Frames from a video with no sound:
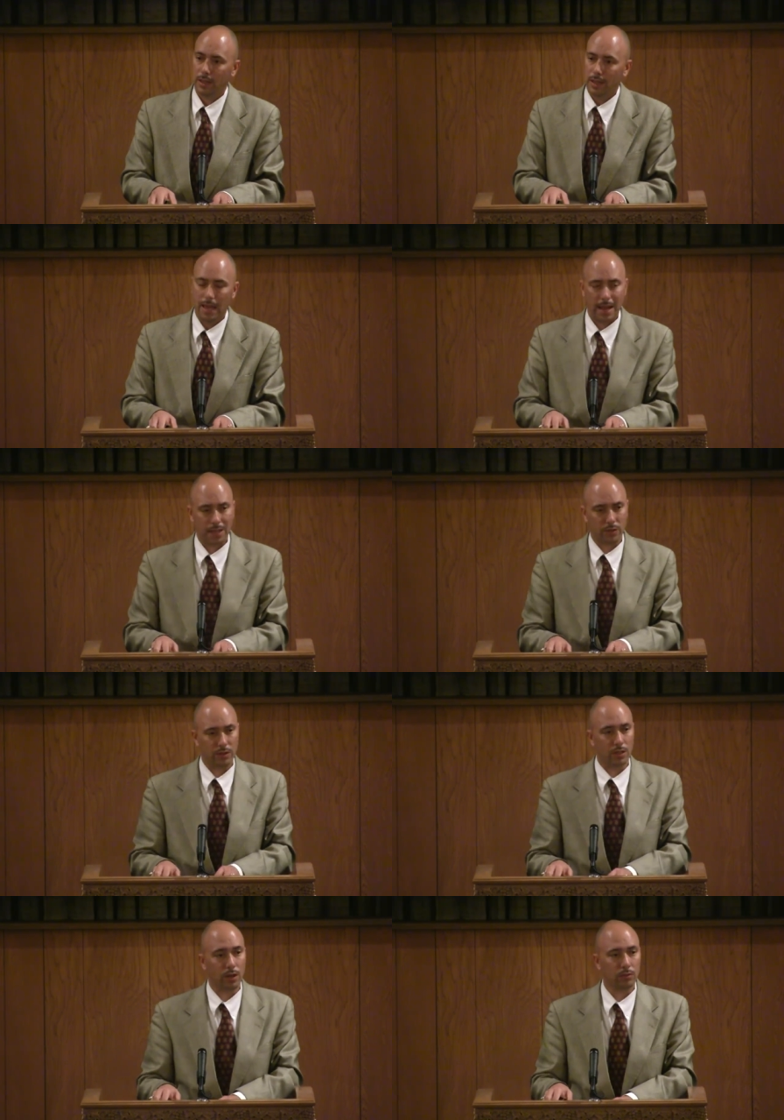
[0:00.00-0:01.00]
And as a
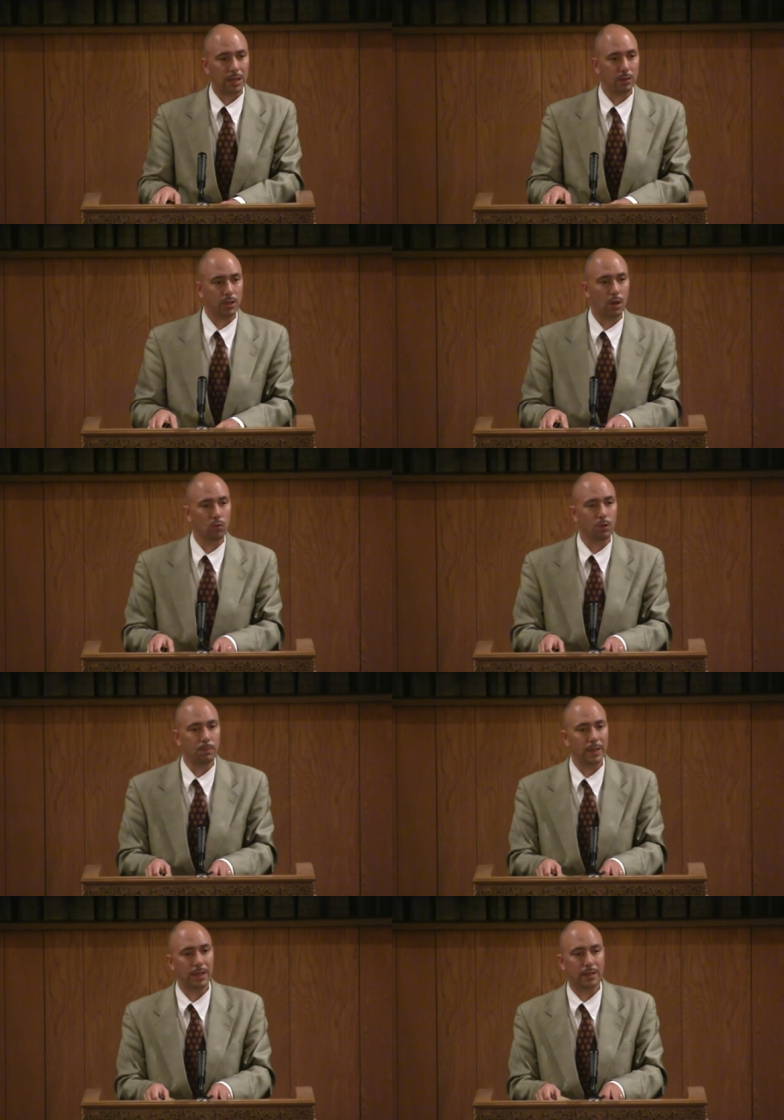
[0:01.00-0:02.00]
result, they were told to
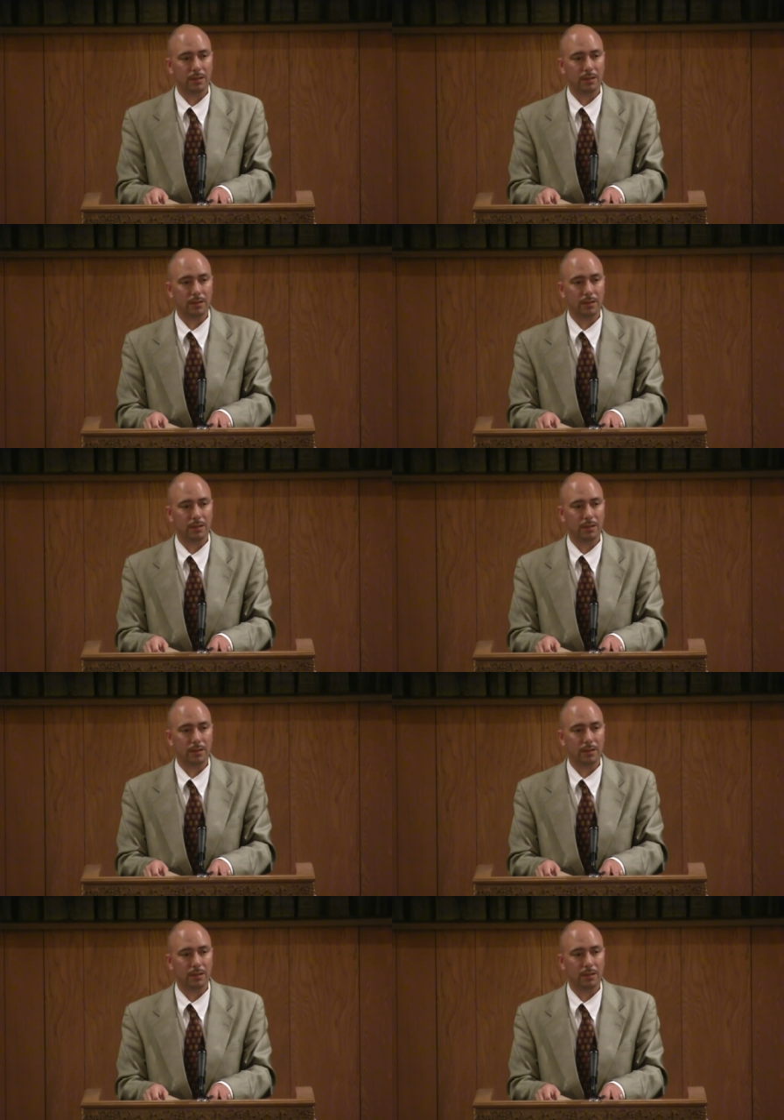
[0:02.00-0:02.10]
repent